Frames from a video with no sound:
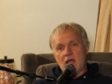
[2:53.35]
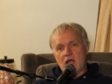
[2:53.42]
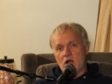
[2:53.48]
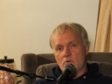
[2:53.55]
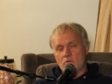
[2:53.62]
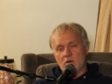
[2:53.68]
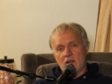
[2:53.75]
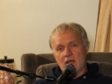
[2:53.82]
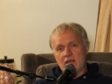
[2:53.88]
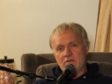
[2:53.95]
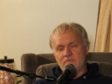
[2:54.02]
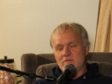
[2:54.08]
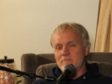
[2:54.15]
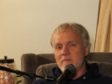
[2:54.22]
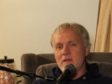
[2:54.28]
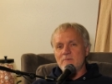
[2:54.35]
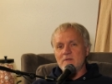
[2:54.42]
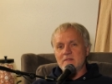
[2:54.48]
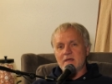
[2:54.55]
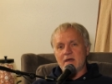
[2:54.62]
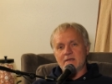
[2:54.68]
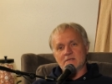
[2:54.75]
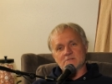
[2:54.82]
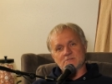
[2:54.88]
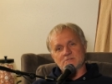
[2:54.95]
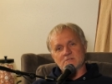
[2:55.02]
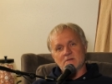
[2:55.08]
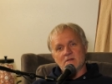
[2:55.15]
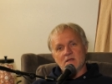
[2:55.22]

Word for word: our life. And maybe that is